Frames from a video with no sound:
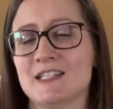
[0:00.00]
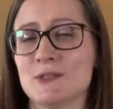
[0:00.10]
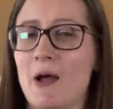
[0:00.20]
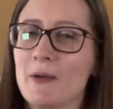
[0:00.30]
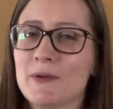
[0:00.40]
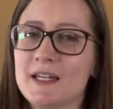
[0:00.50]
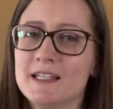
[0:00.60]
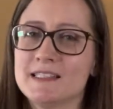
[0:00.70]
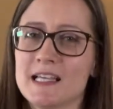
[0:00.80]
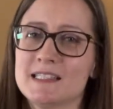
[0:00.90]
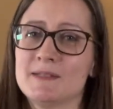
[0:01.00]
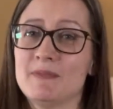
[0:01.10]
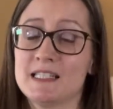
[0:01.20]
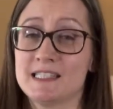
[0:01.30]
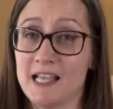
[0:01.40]
so I wanted to test it
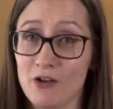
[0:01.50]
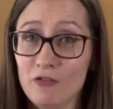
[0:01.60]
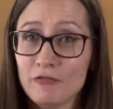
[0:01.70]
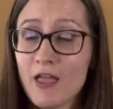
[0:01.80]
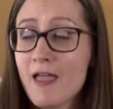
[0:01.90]
myself,